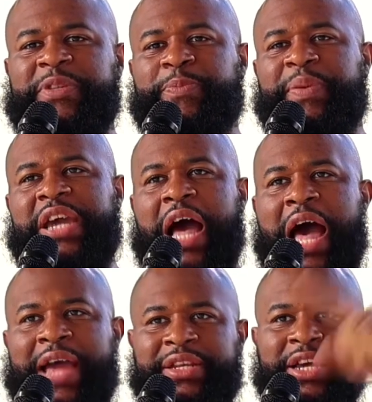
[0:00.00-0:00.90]

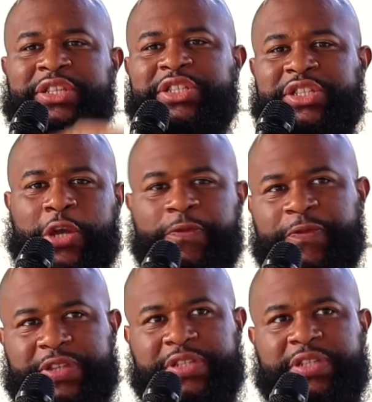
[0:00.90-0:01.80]
beyond
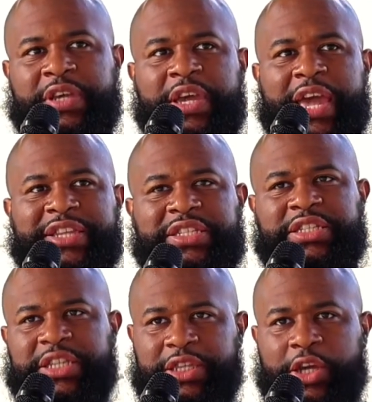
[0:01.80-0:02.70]
surface. It's
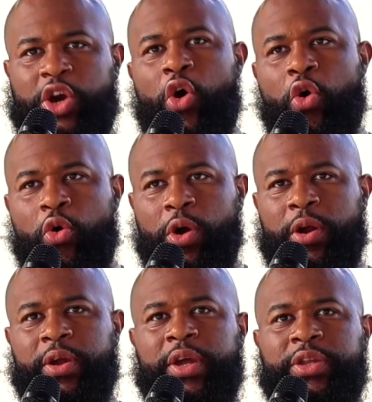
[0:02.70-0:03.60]
to the
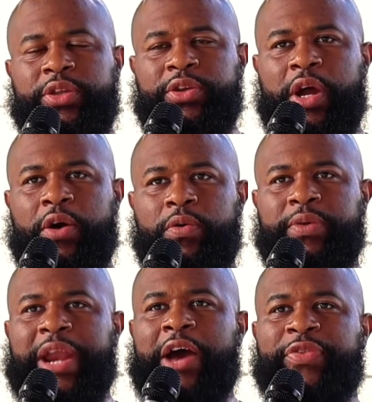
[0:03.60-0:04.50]
core, you know.
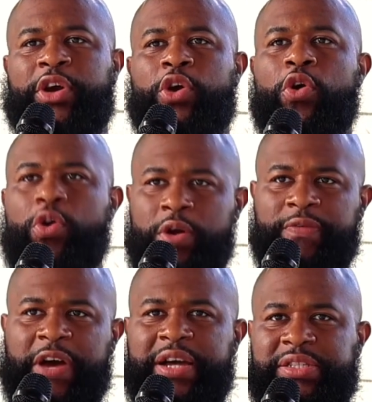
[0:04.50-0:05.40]
Now, the core
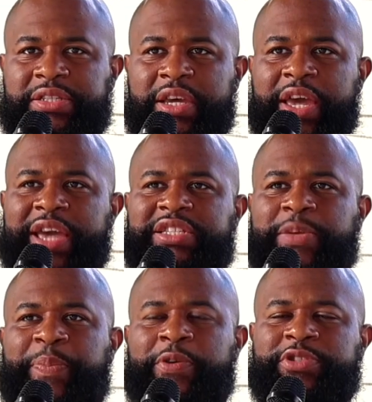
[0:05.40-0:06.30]
of us is
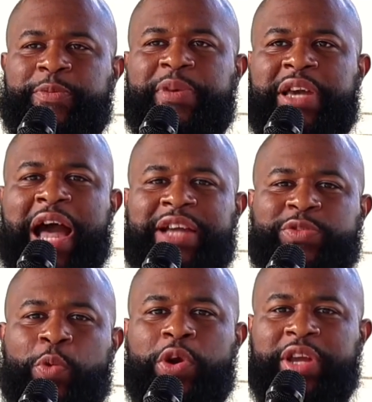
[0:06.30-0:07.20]
supposed to be God's
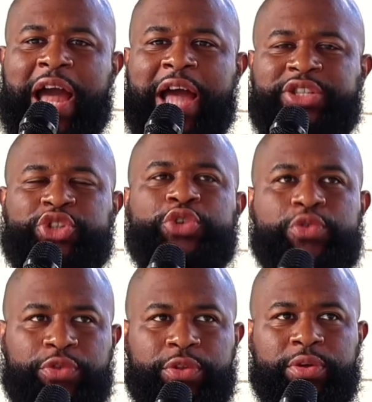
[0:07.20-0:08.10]
word and God's
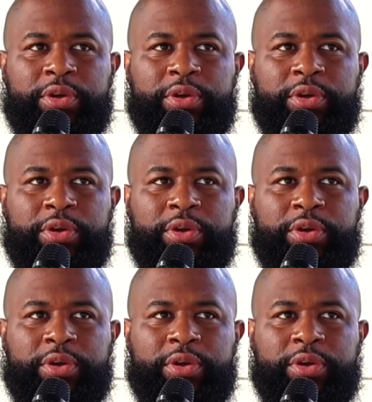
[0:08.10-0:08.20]
truth.